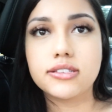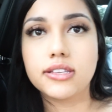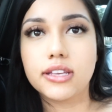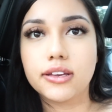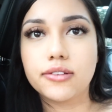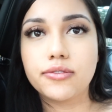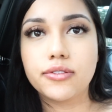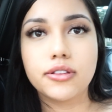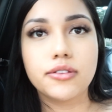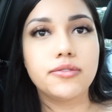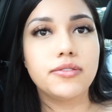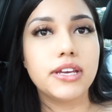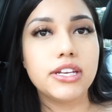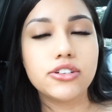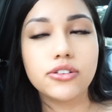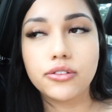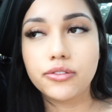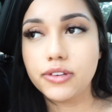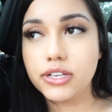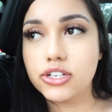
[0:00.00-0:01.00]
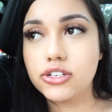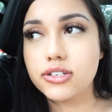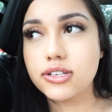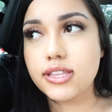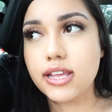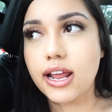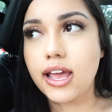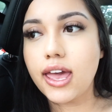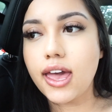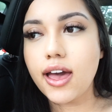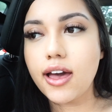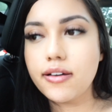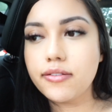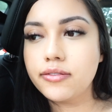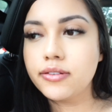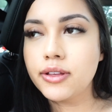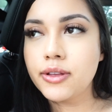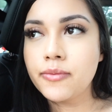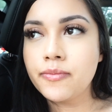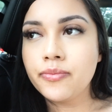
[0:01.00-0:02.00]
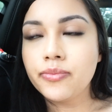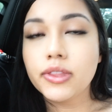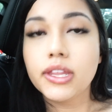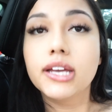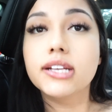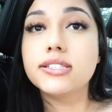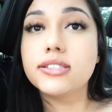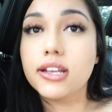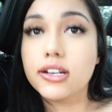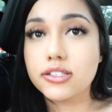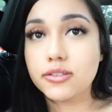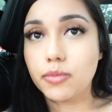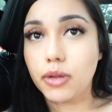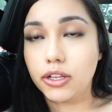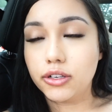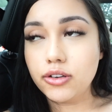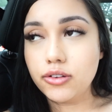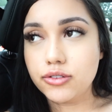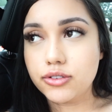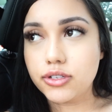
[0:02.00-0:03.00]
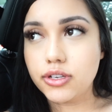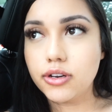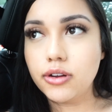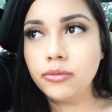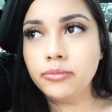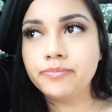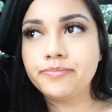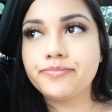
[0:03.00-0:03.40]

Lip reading: like for the facial features that I have, it's not a small nose, you know?